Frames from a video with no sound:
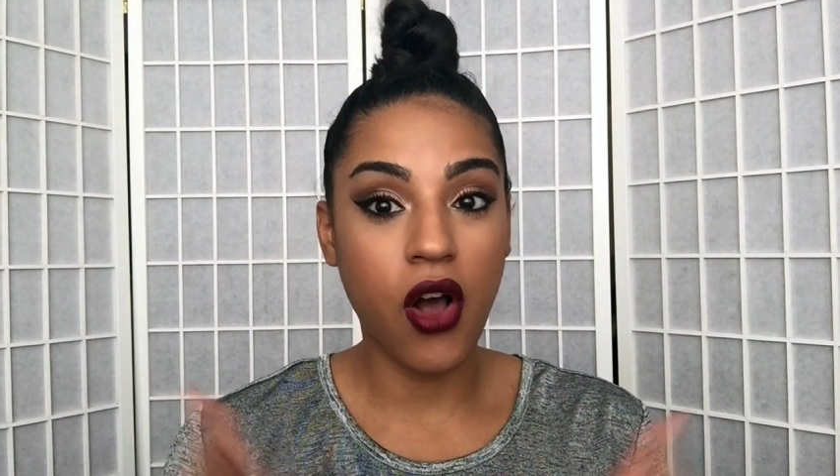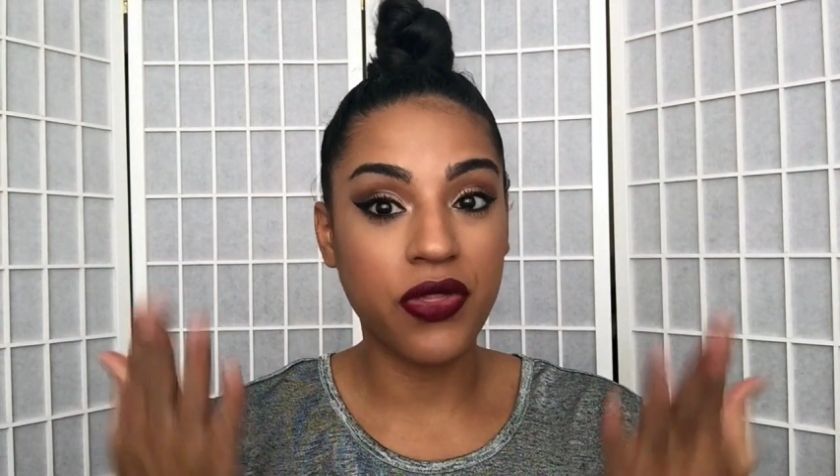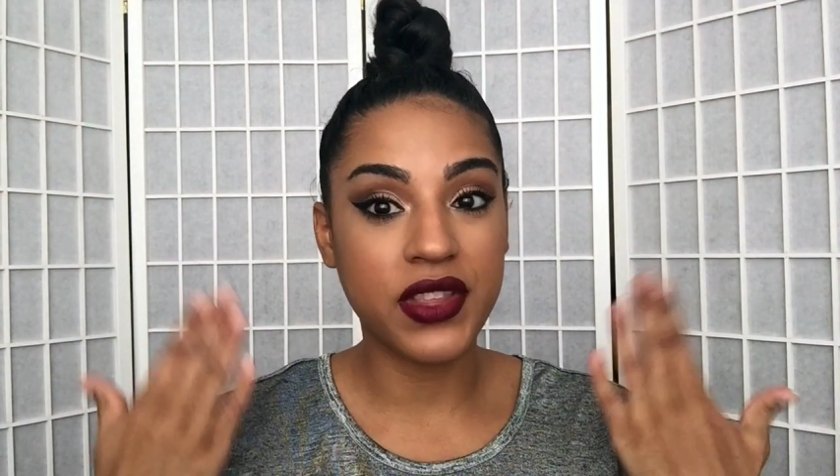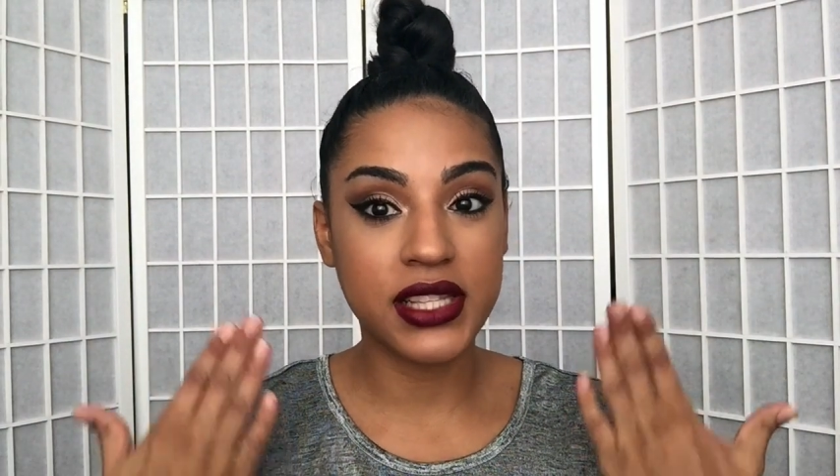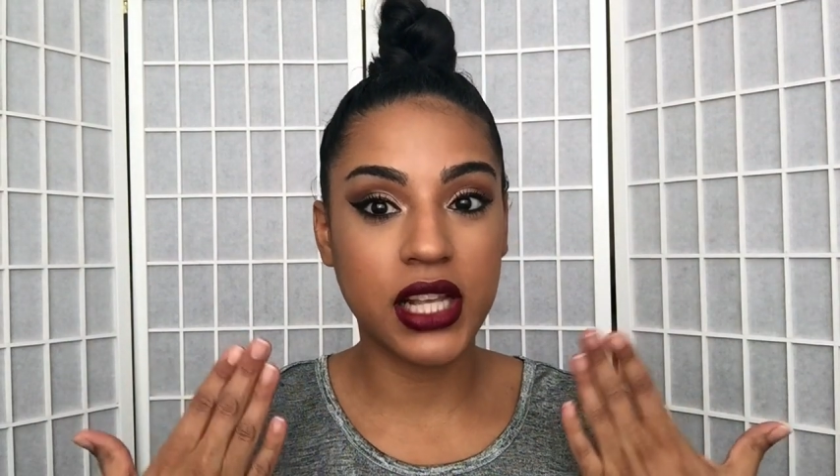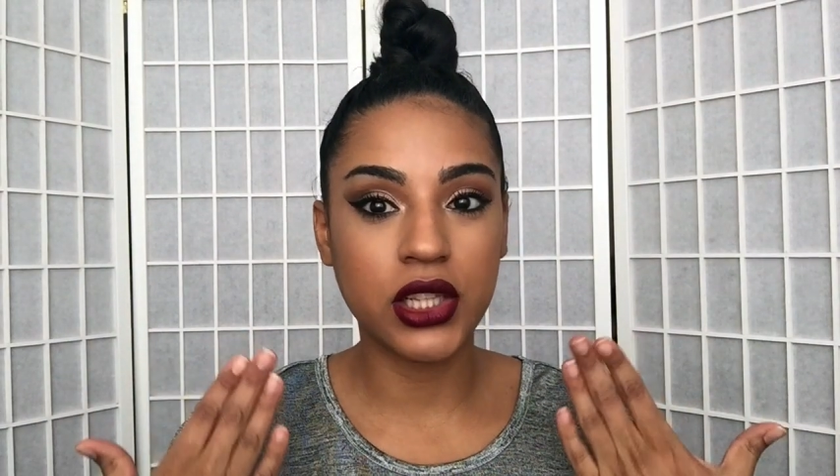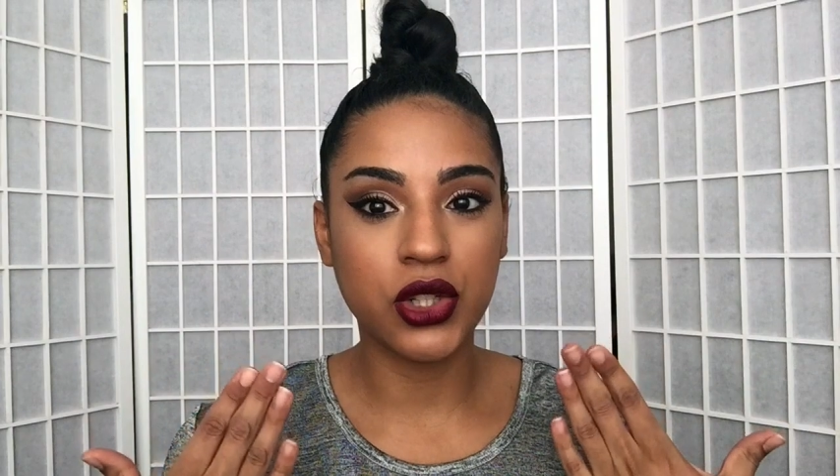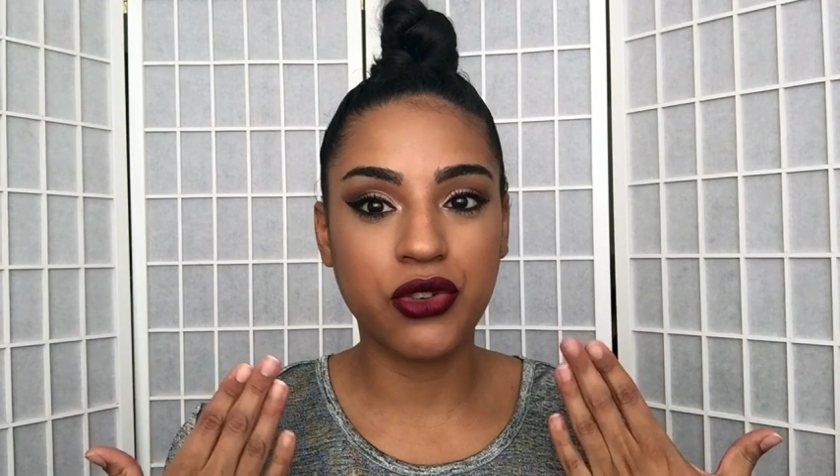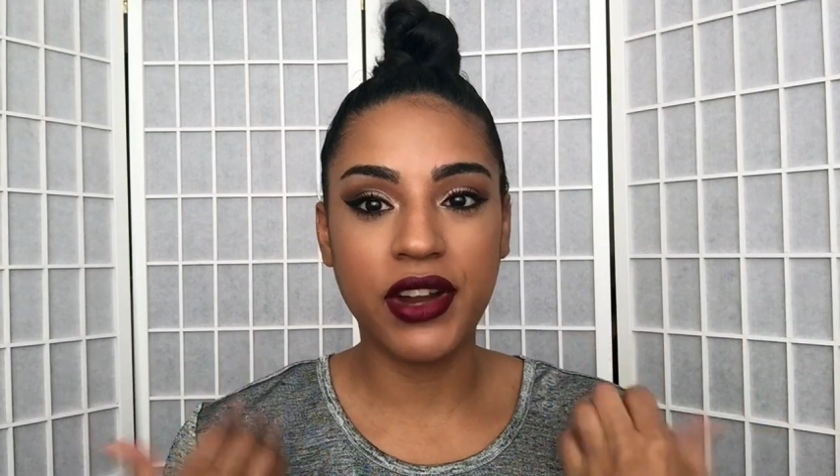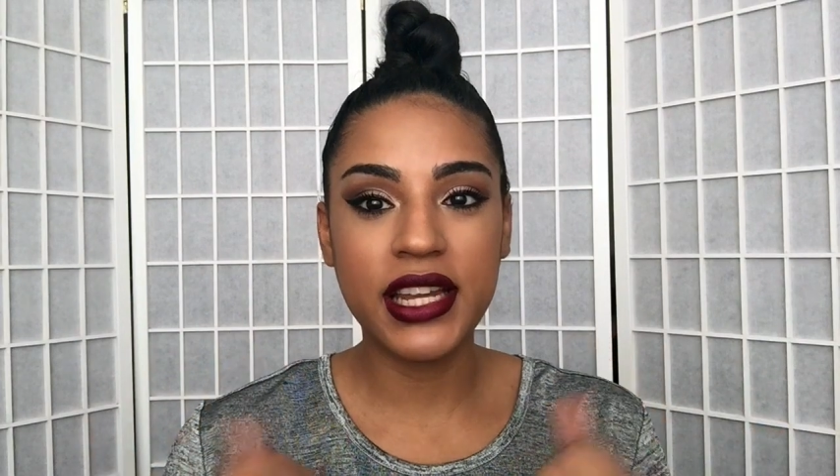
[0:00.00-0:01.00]
on this
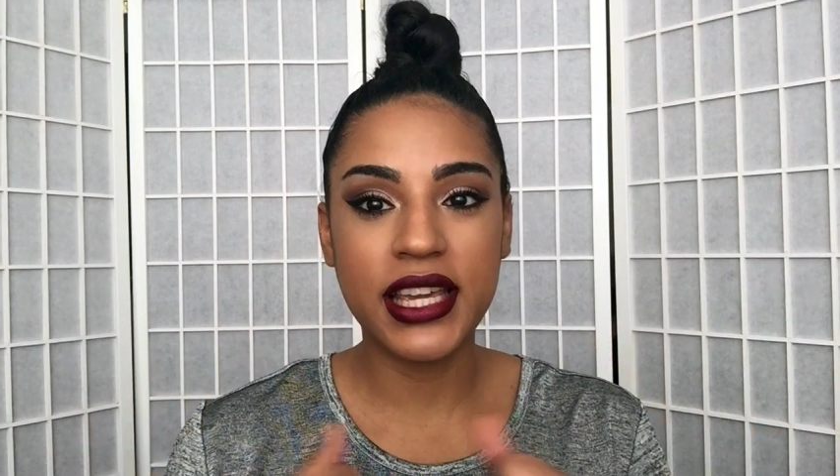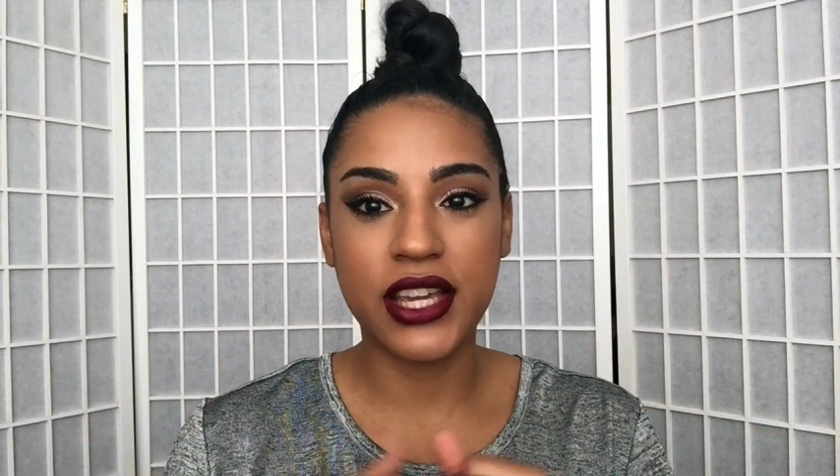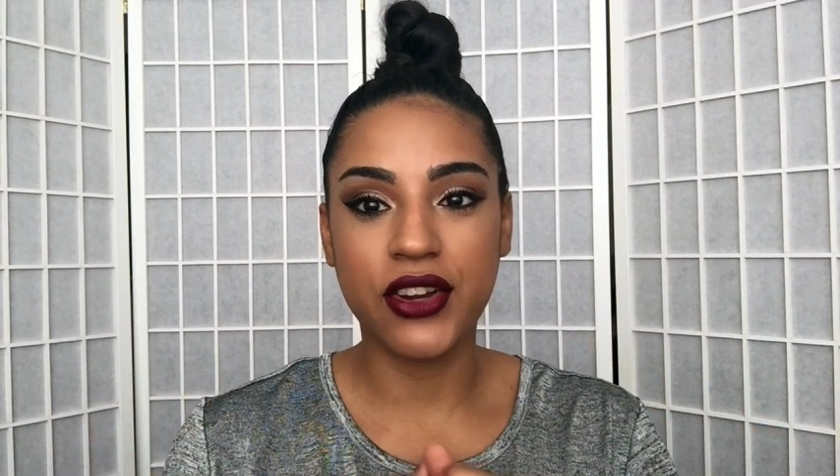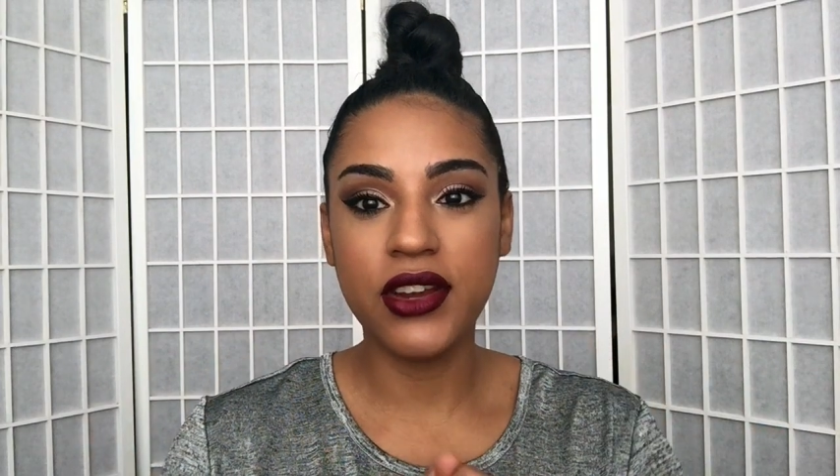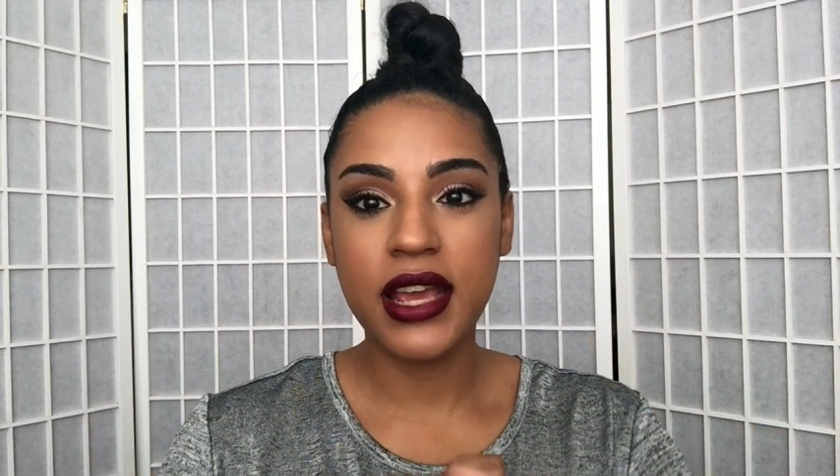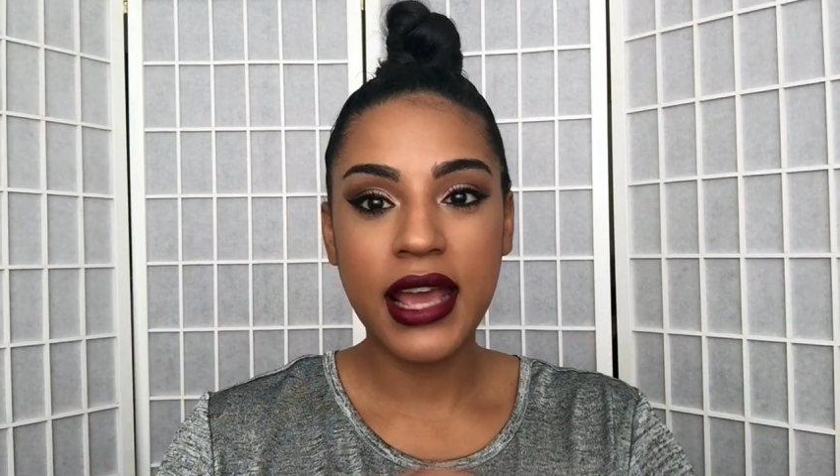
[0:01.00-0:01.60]
look right here,